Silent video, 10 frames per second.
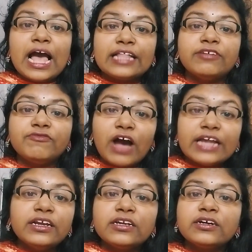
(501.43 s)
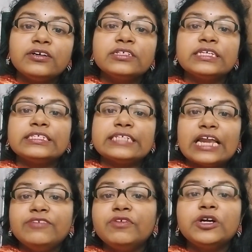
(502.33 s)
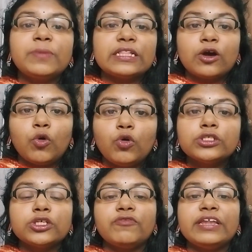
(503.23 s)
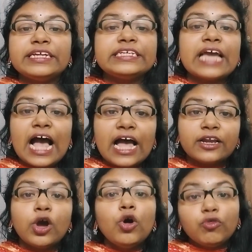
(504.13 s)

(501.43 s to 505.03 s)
and the final curse is delivered by the ghost of Lady Anne,